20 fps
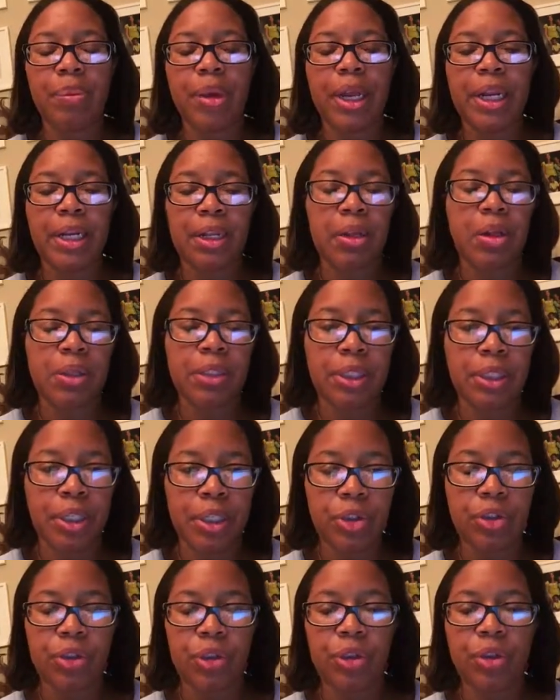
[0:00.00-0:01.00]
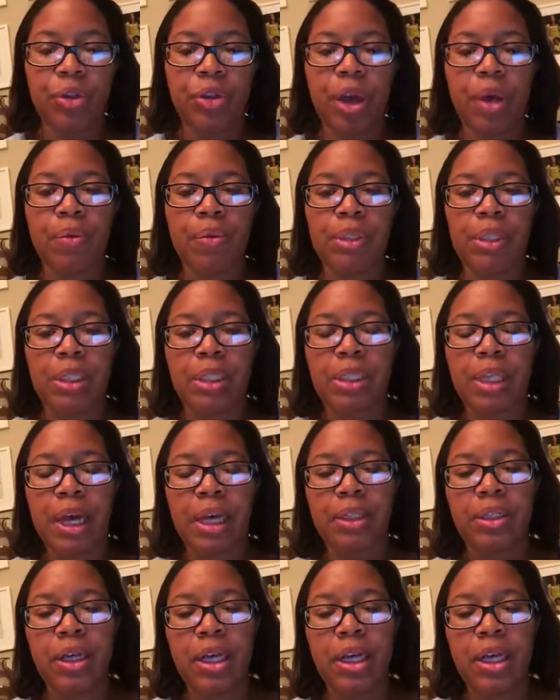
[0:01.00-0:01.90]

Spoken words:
paid close attention to that was assigned